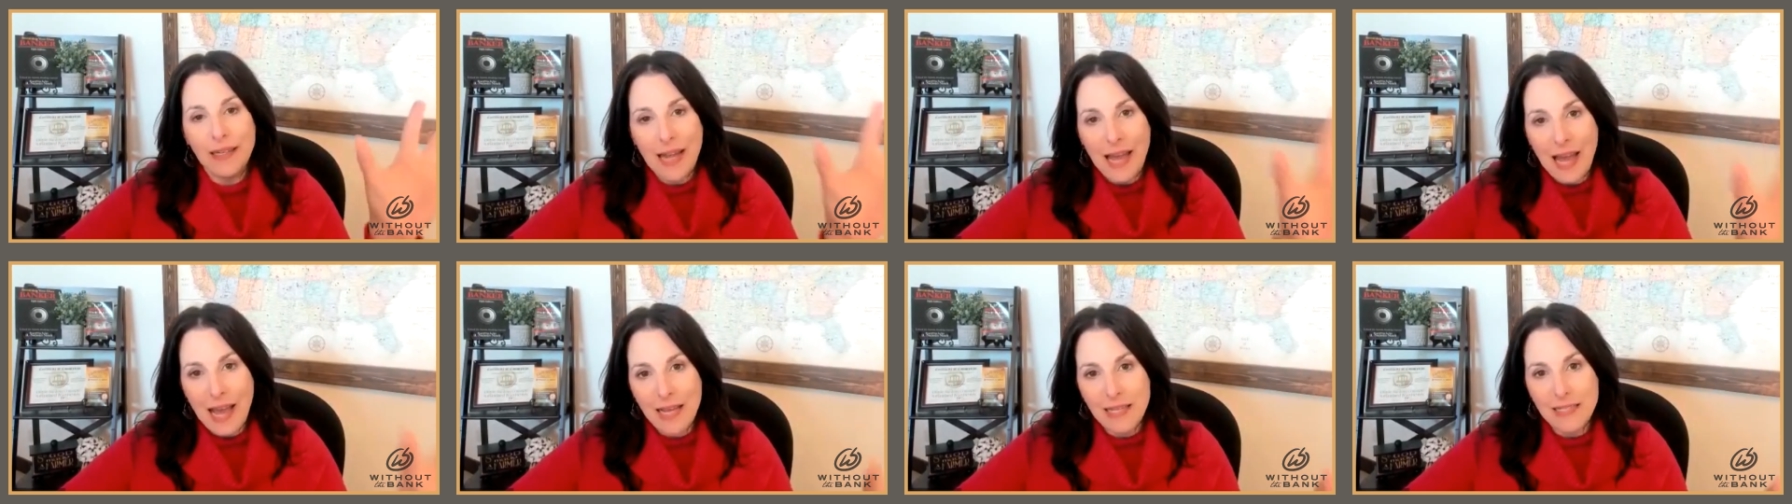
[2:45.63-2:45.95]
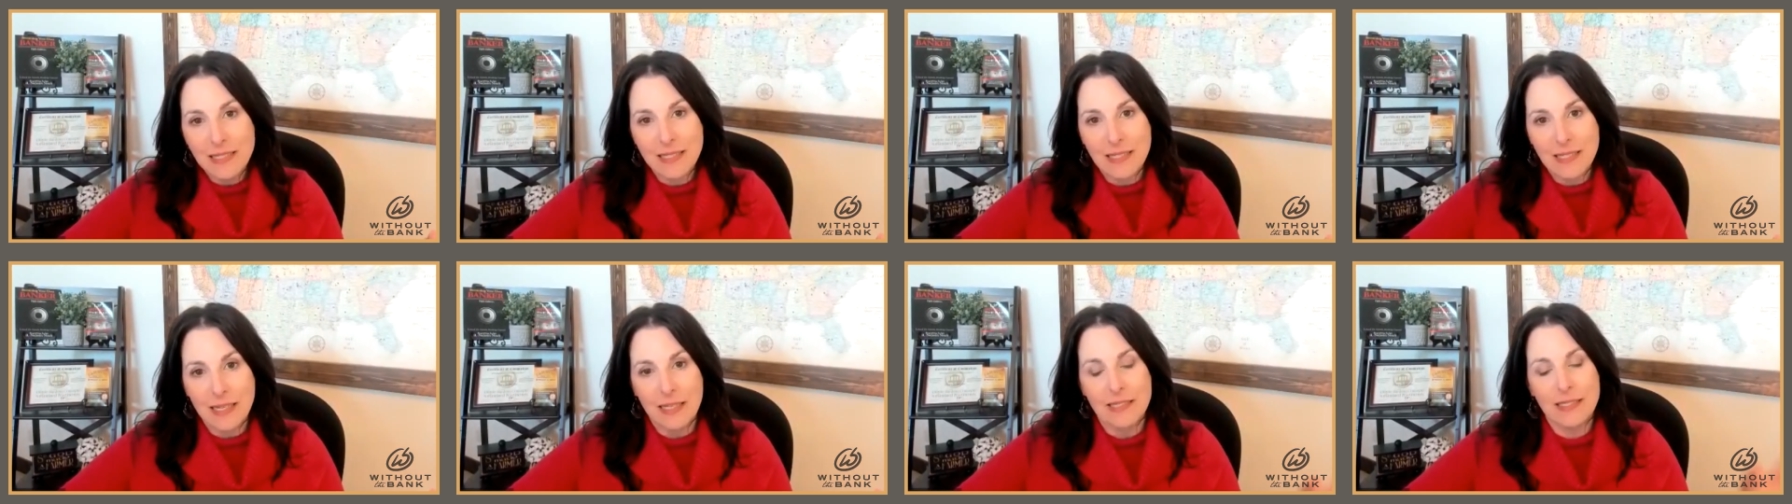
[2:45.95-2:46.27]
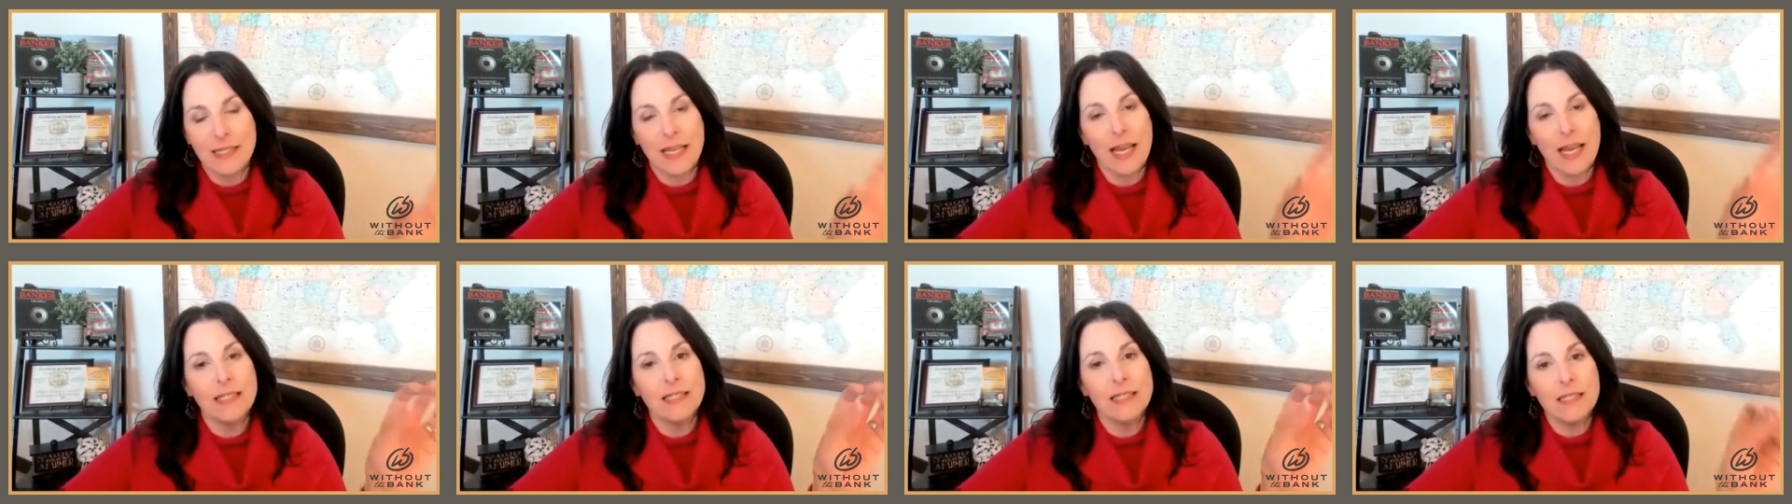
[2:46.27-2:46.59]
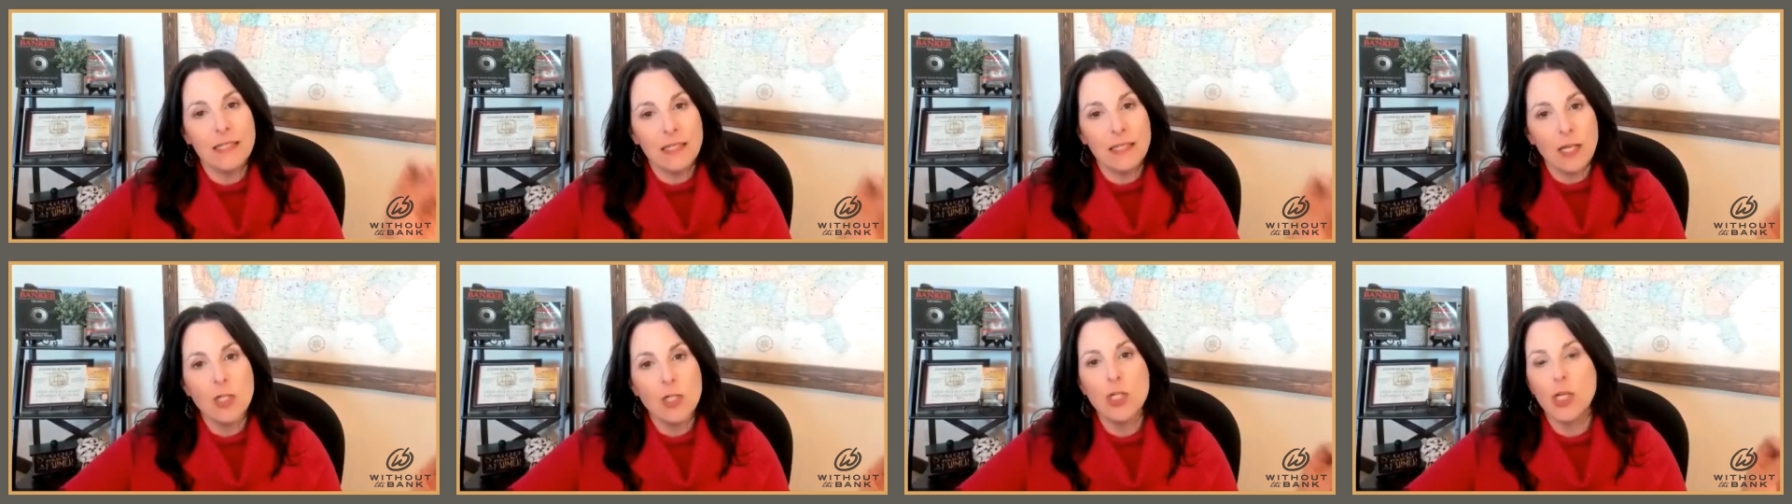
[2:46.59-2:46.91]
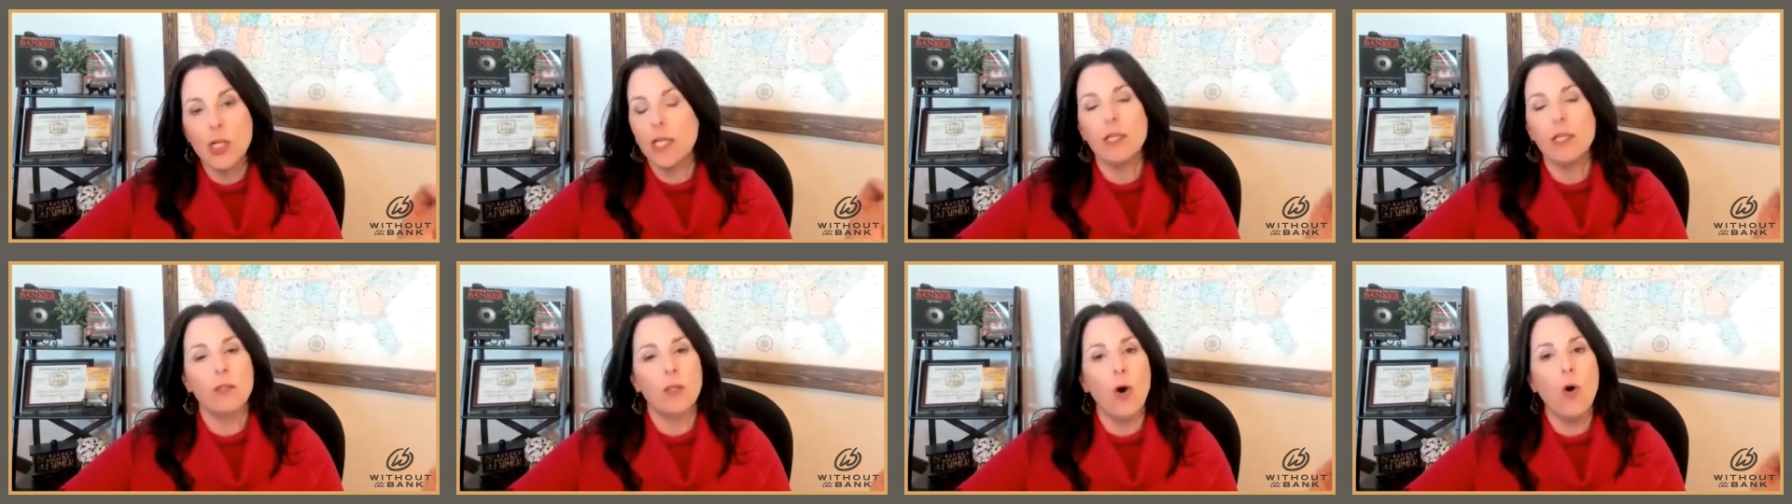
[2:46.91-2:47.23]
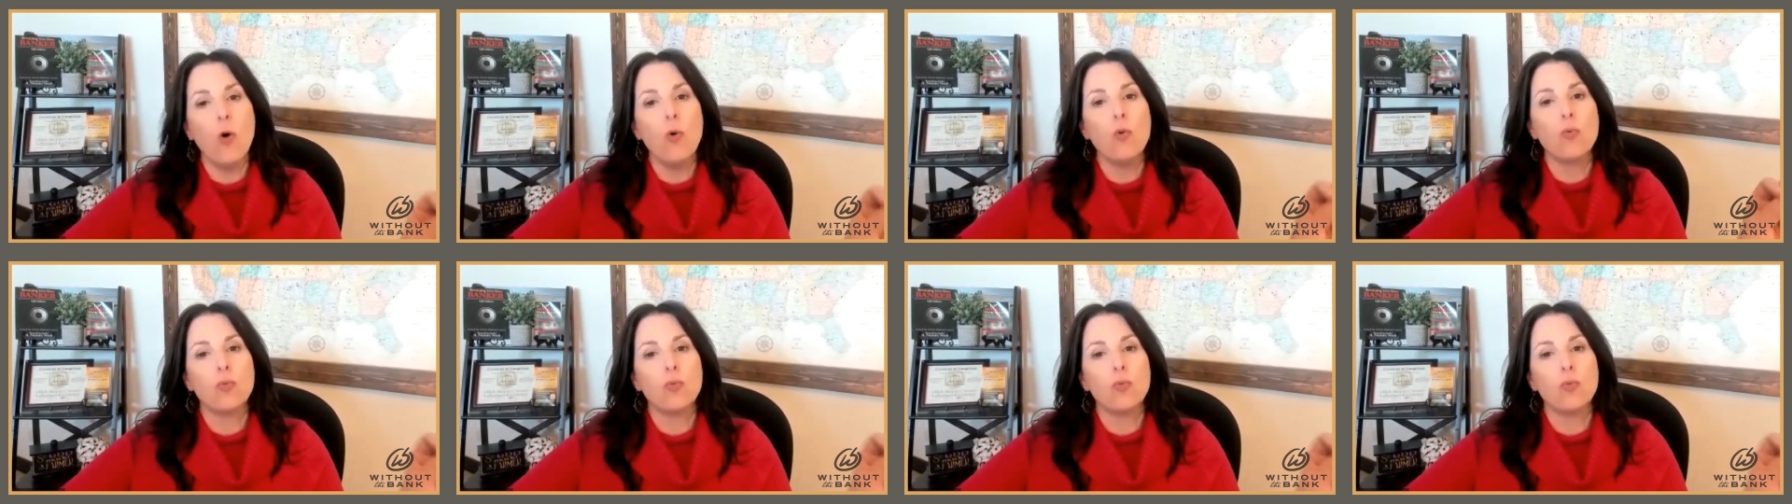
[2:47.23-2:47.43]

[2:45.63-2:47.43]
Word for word: assets at such a low